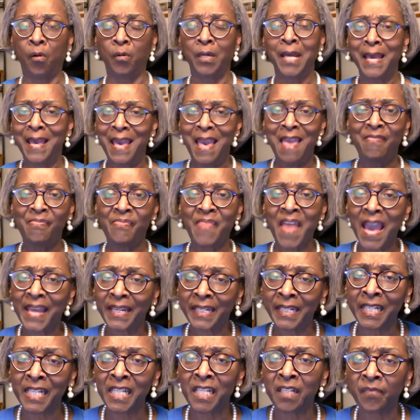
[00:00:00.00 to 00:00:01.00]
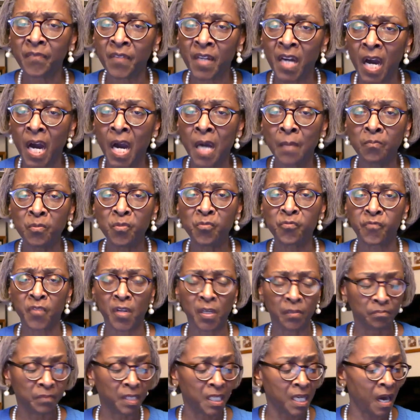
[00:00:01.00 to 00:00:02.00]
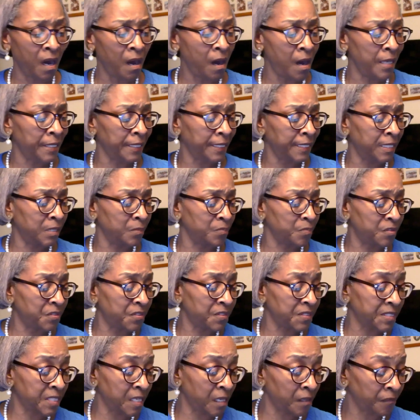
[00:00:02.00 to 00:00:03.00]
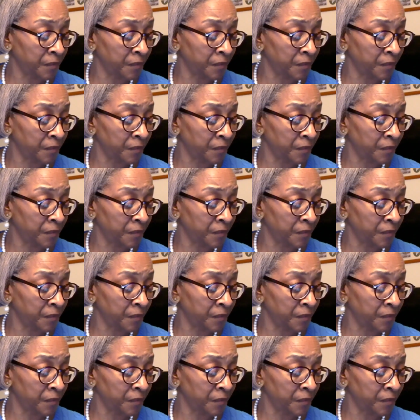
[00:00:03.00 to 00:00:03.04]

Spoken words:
And that gift comes from God himself.